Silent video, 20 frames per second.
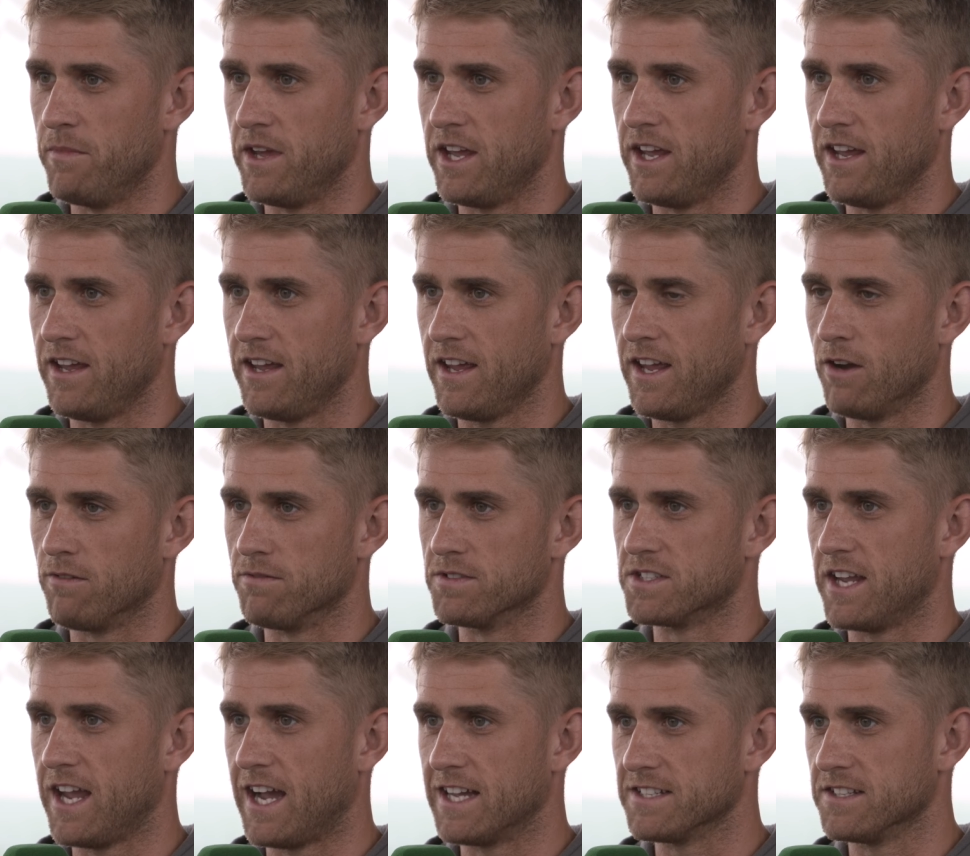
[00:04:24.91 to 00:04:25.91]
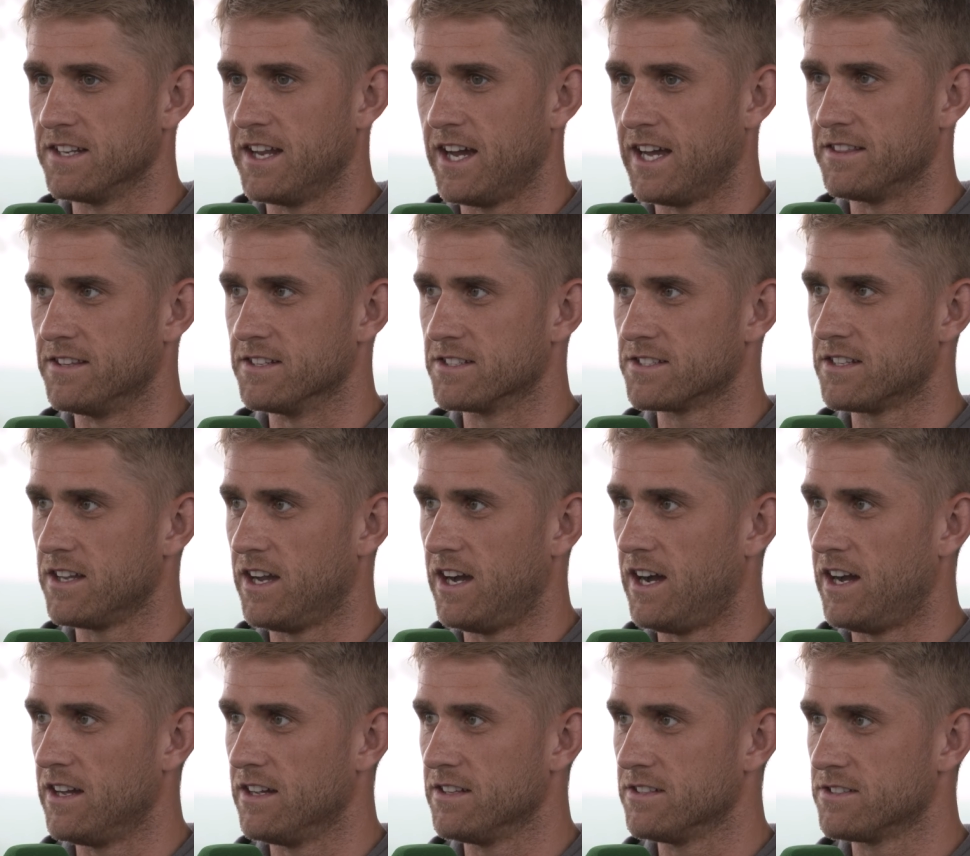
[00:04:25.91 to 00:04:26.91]
He obviously hasn't had the
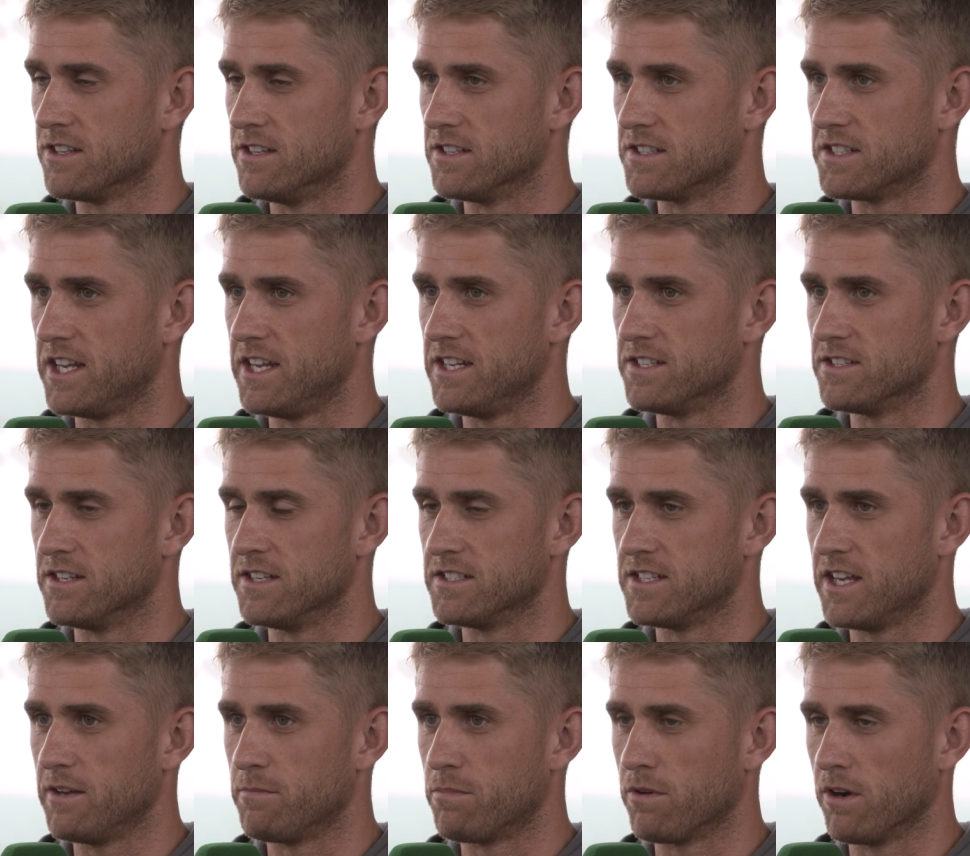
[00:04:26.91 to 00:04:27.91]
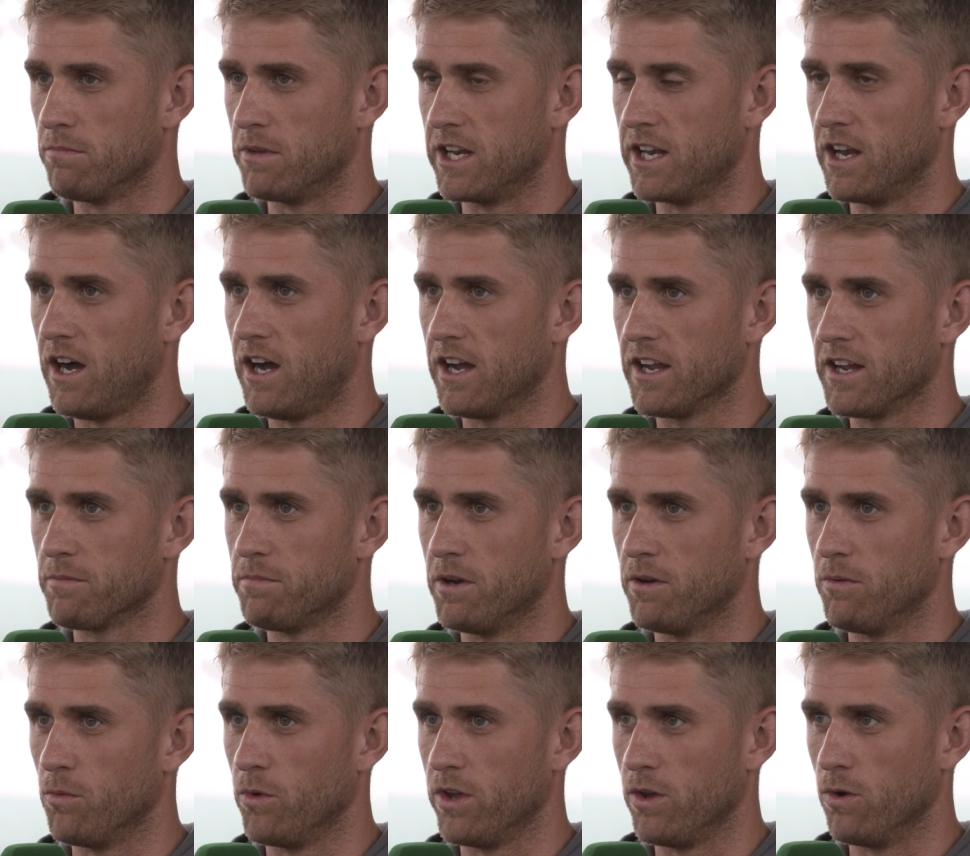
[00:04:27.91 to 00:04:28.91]
start to the season as he'd probably like,
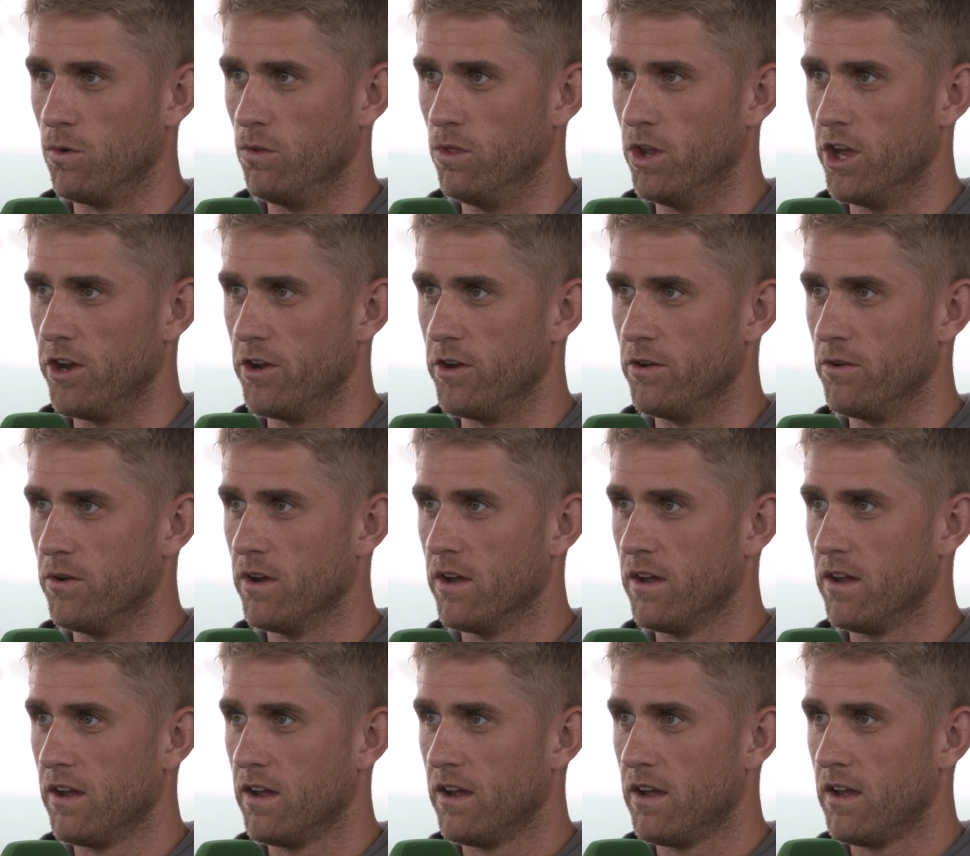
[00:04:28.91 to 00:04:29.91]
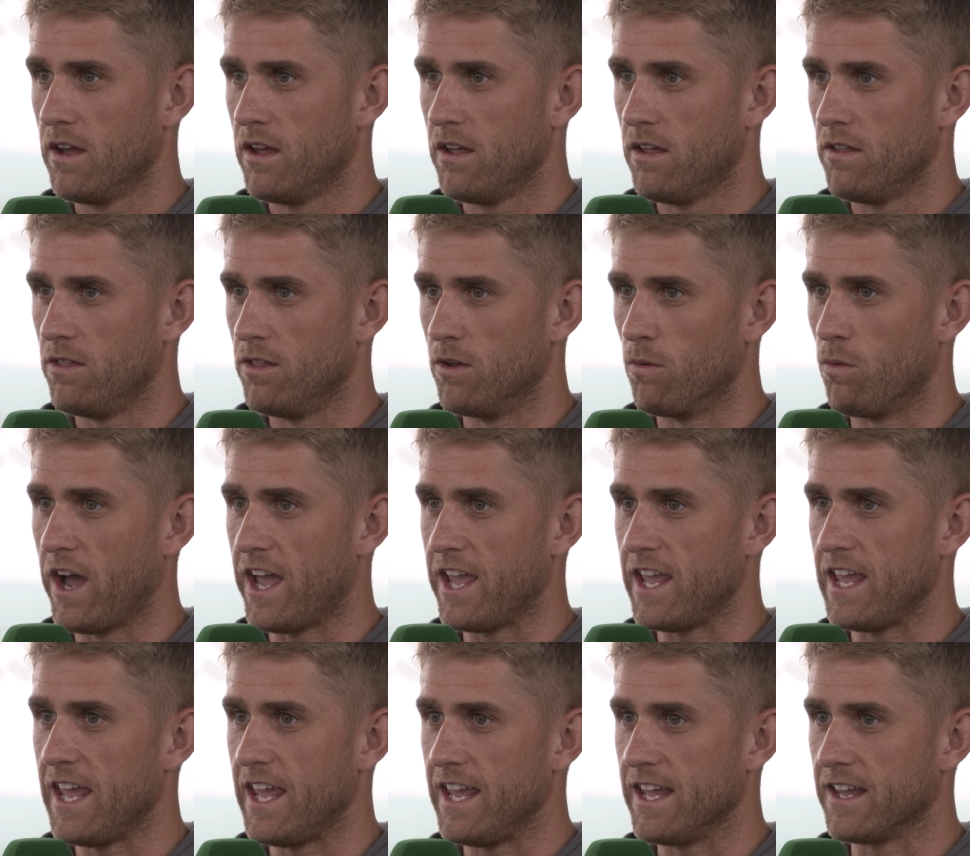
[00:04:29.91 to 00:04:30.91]
but we all knew the way
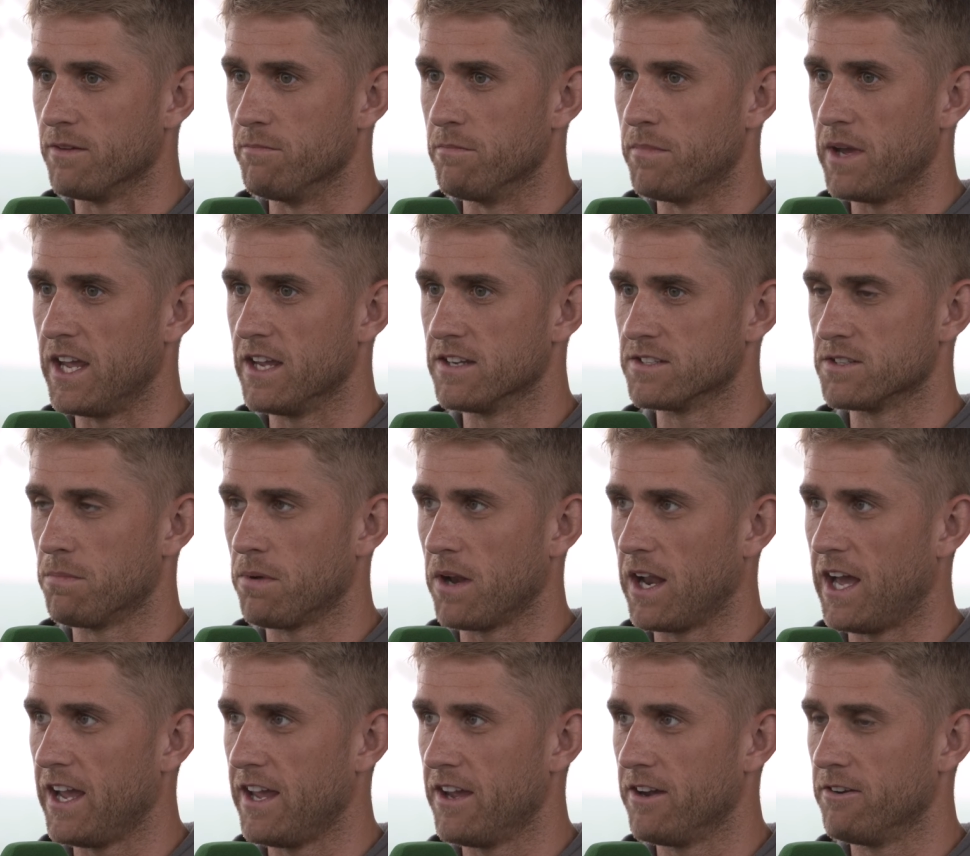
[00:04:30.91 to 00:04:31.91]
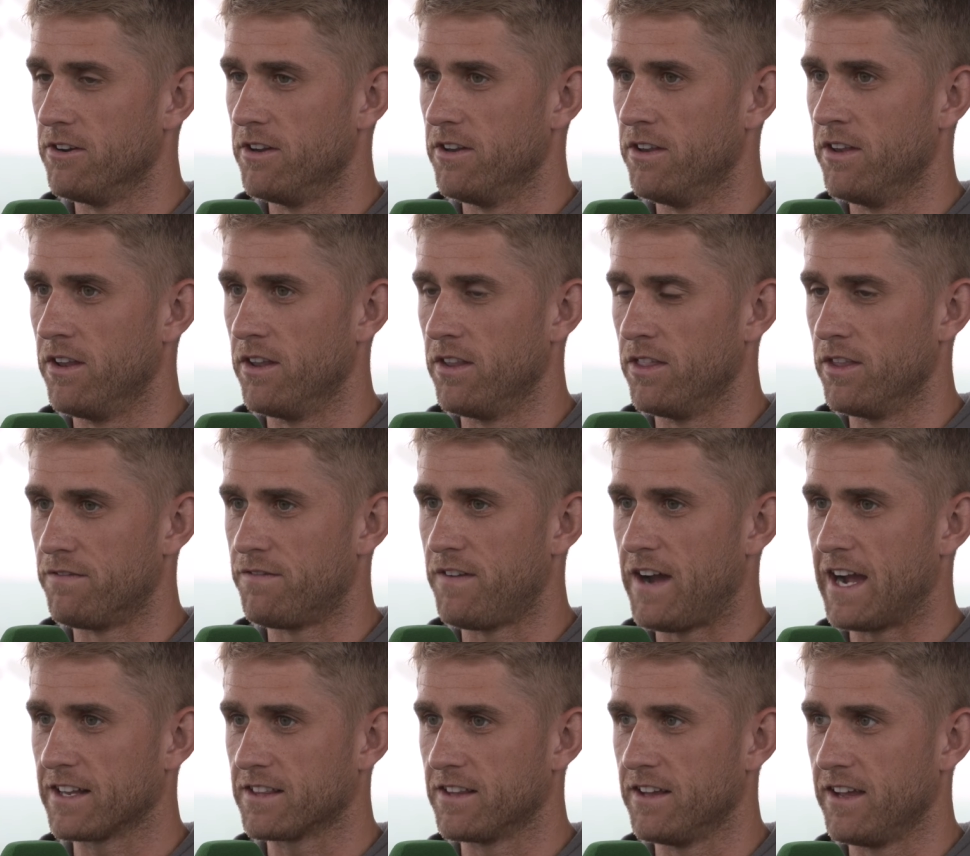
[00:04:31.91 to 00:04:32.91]
he can be as a player, and the
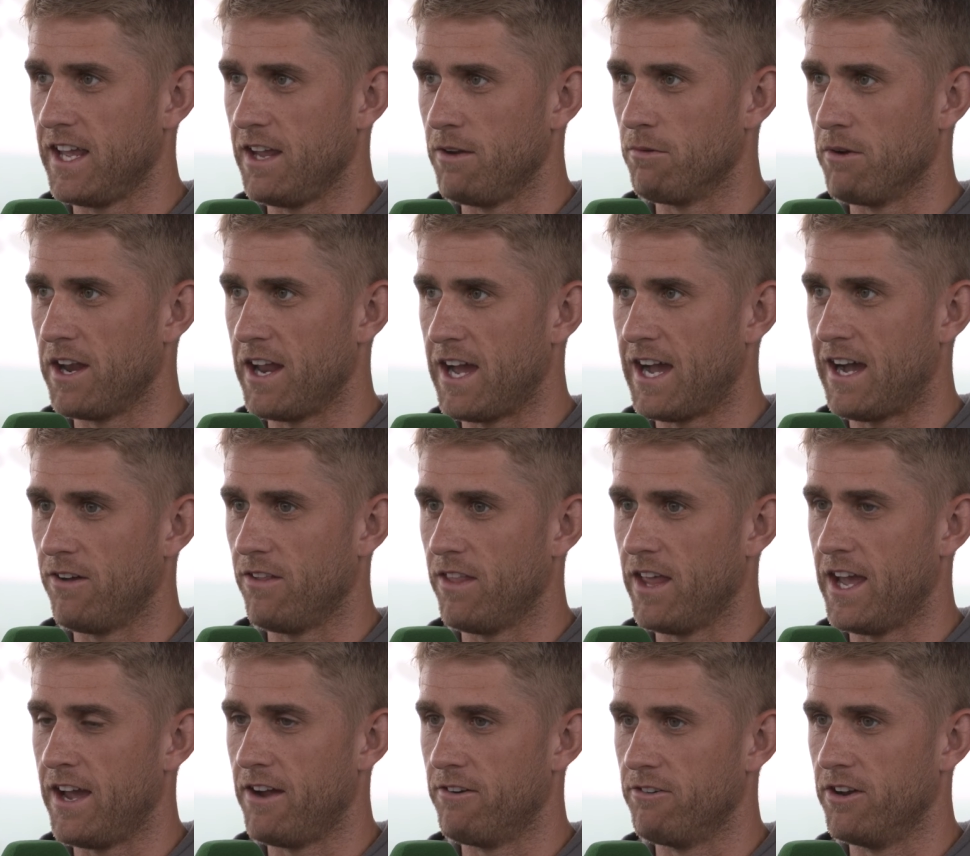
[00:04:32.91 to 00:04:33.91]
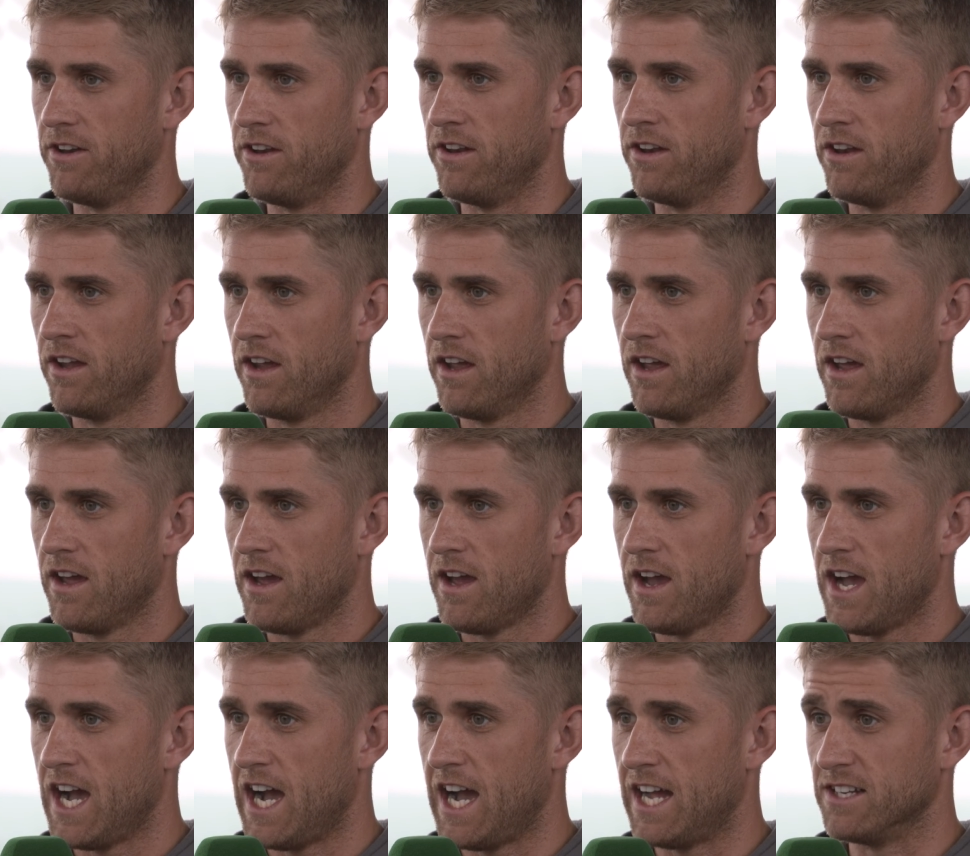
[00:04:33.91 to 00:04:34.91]
fact that he went out there and
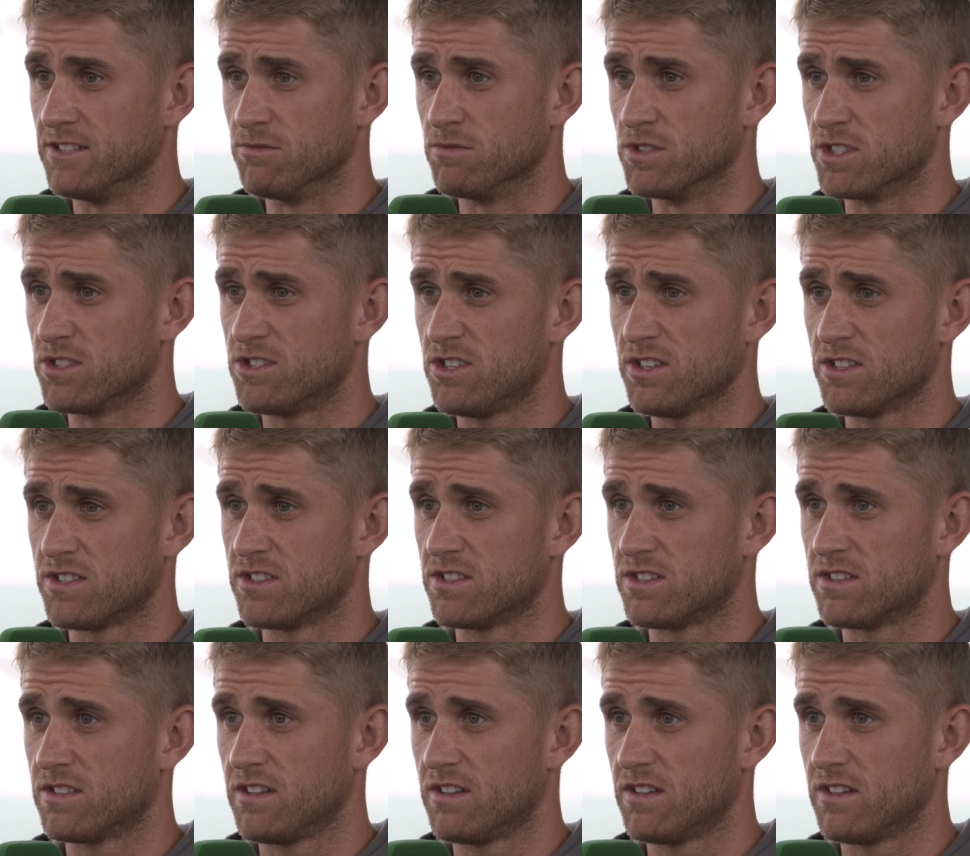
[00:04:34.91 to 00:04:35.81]
was just...